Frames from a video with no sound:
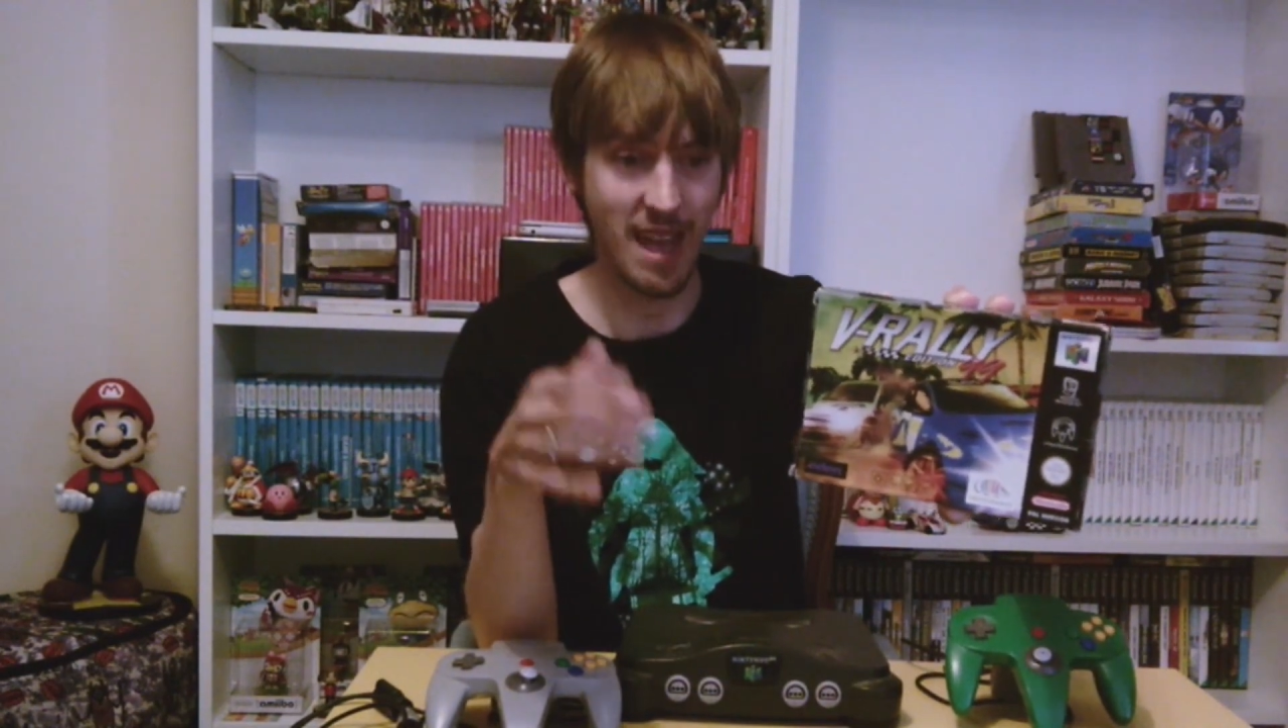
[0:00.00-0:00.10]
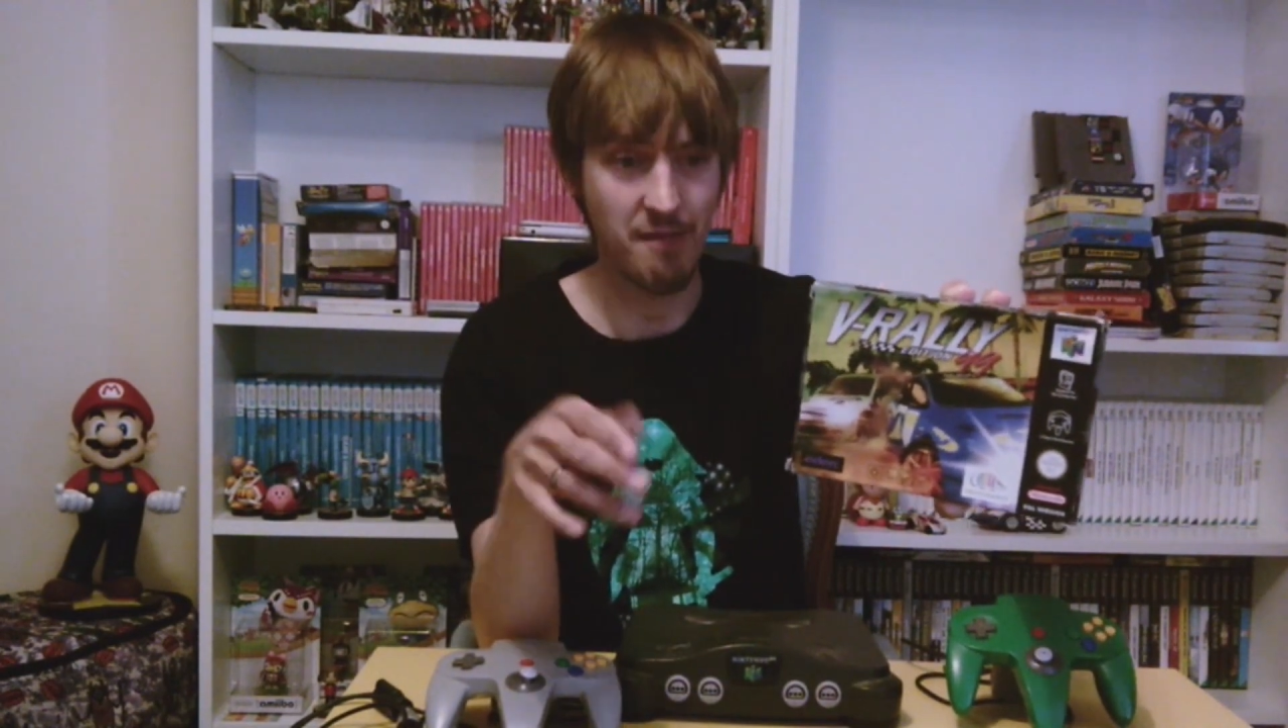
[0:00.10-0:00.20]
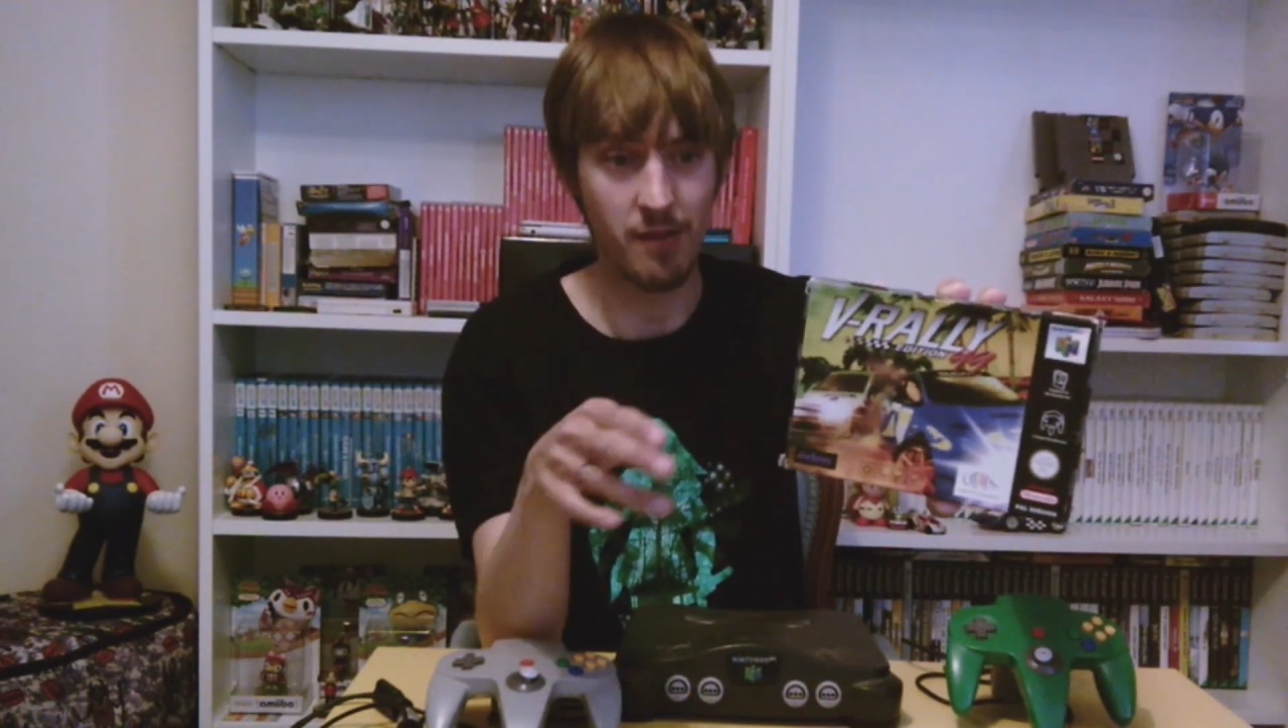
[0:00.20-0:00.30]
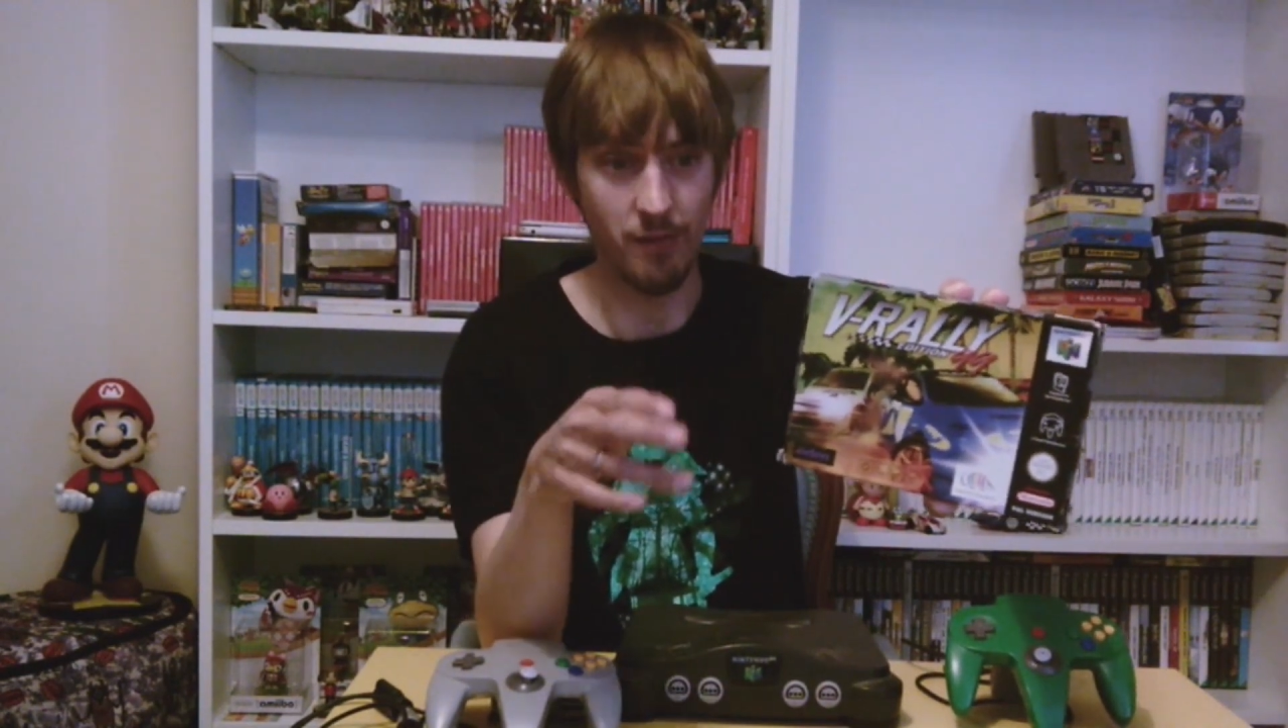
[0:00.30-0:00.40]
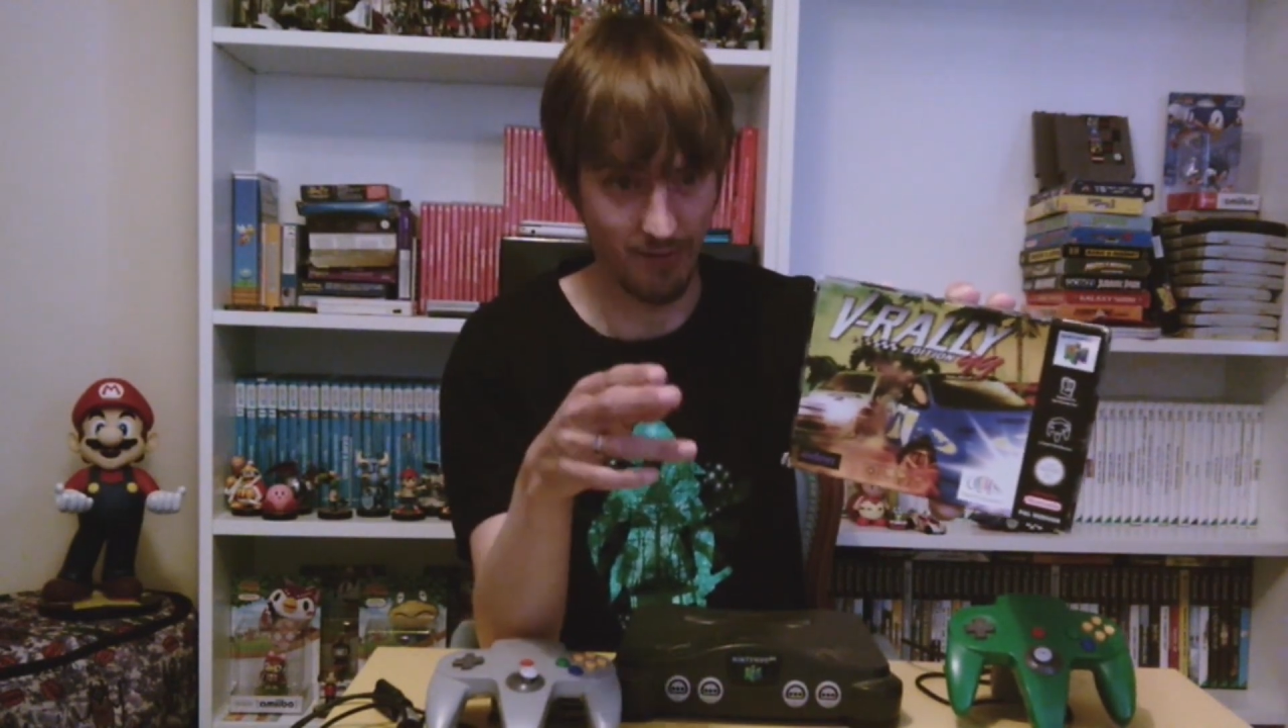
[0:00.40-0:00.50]

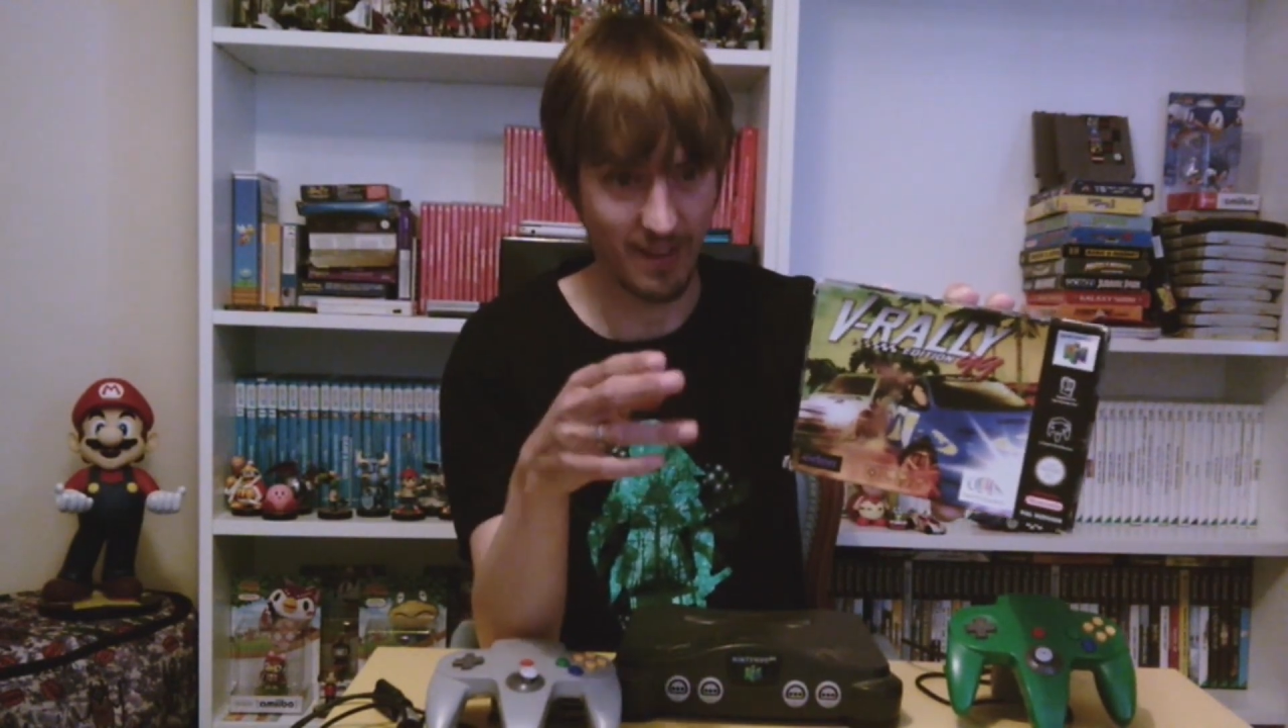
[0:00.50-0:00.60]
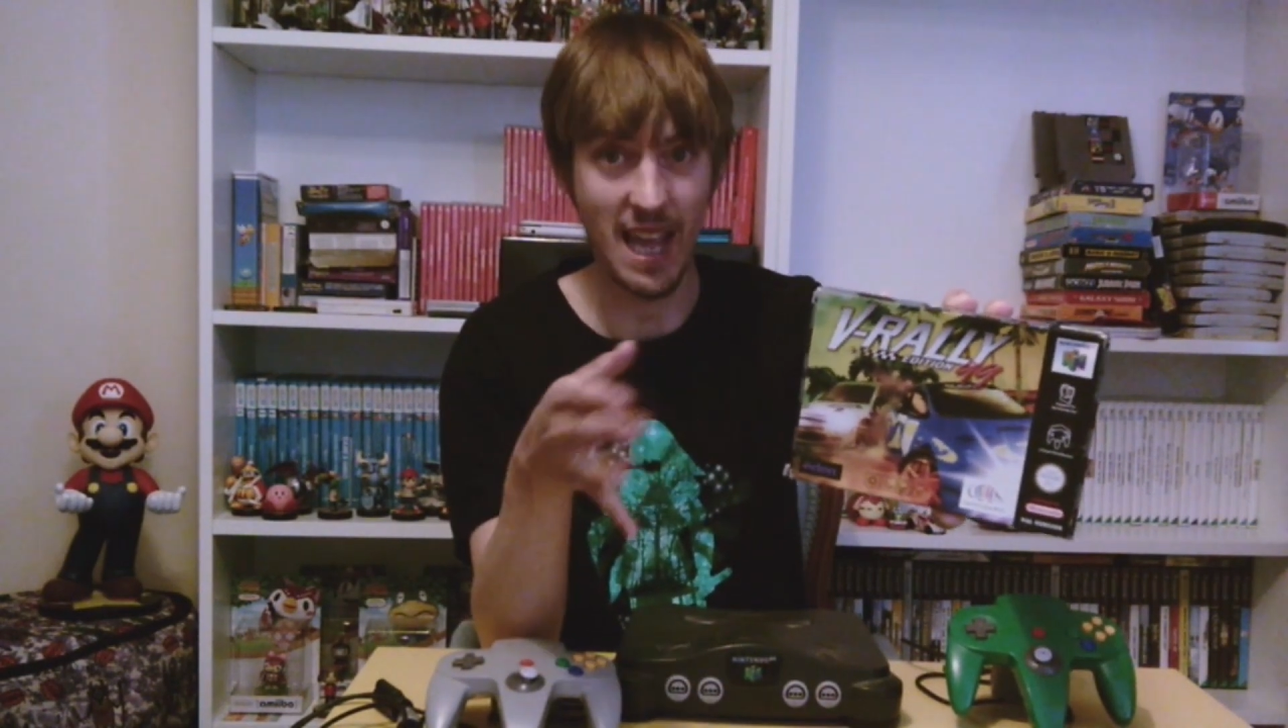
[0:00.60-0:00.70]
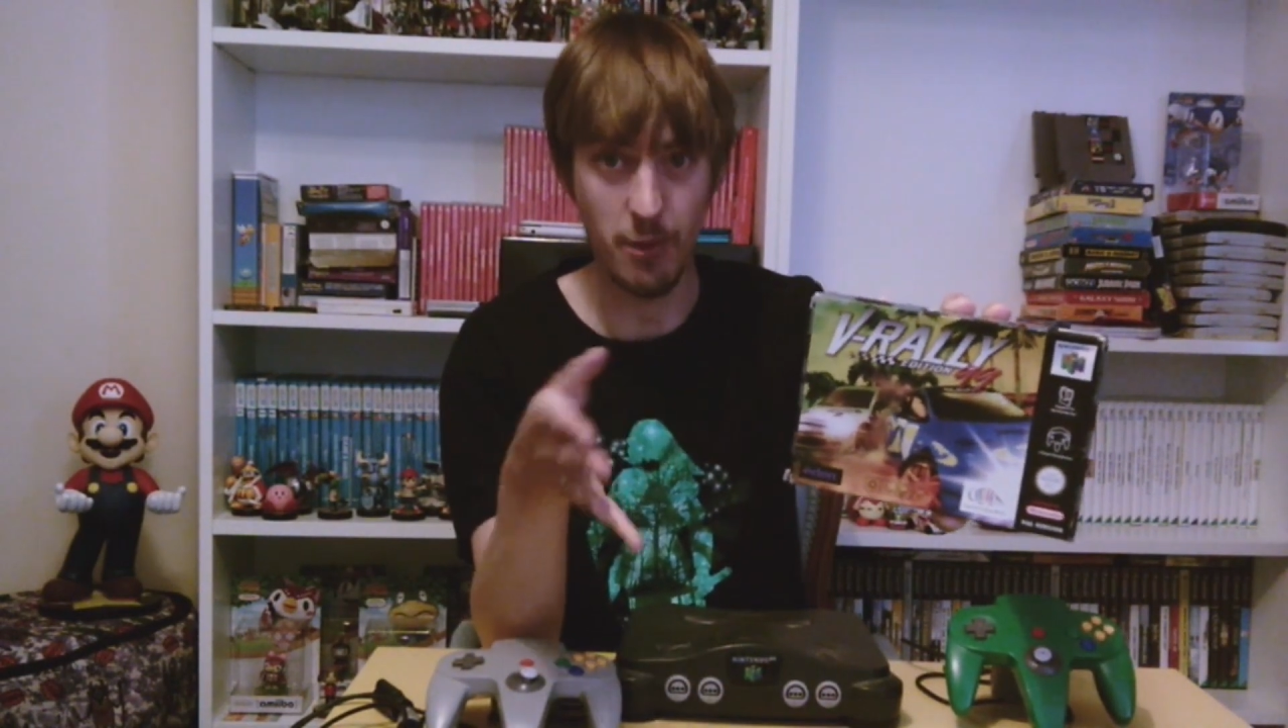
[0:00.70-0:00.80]
7th